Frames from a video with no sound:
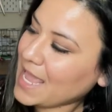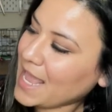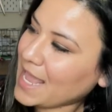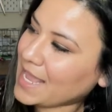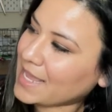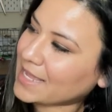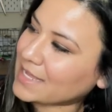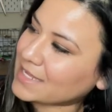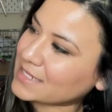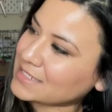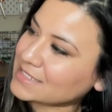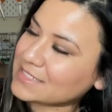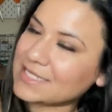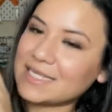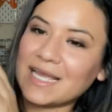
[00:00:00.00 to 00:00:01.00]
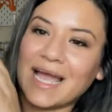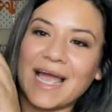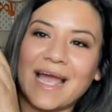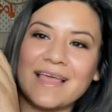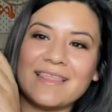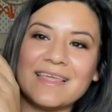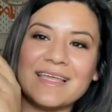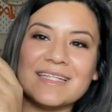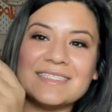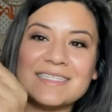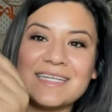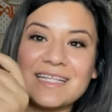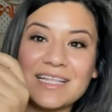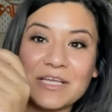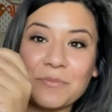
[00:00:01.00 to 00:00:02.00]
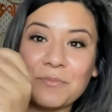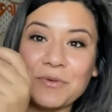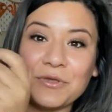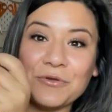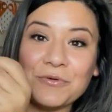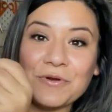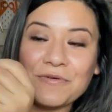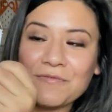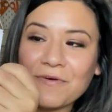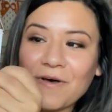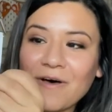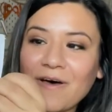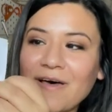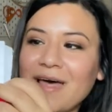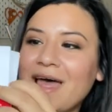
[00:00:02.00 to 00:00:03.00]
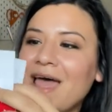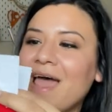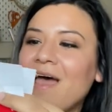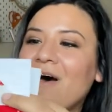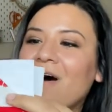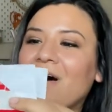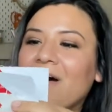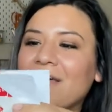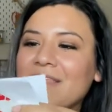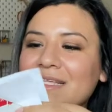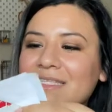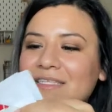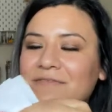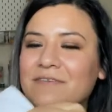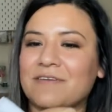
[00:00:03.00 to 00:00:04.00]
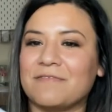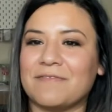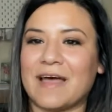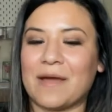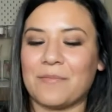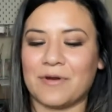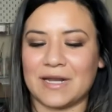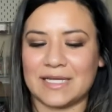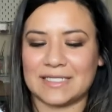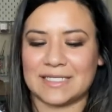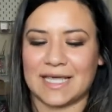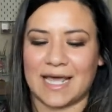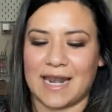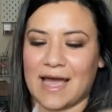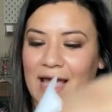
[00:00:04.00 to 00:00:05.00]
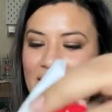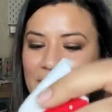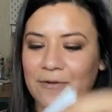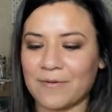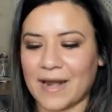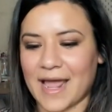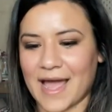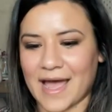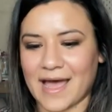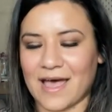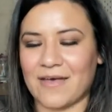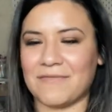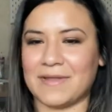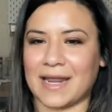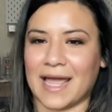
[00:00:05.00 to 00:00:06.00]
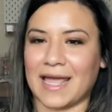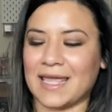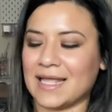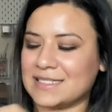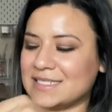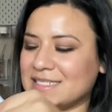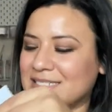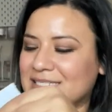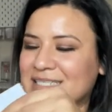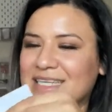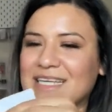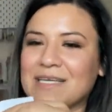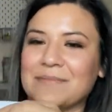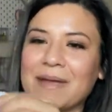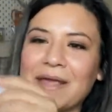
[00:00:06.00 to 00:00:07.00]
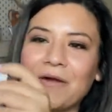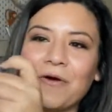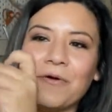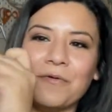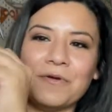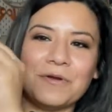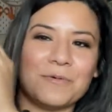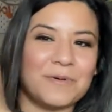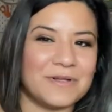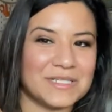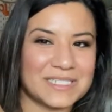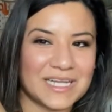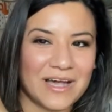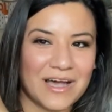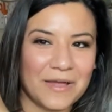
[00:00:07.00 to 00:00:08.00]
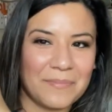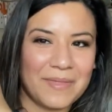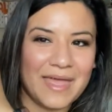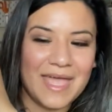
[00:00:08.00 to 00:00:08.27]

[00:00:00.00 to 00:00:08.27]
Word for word: And I think it's gonna look beautiful all different fabrics that I don't have and I get to see in my own quilt top.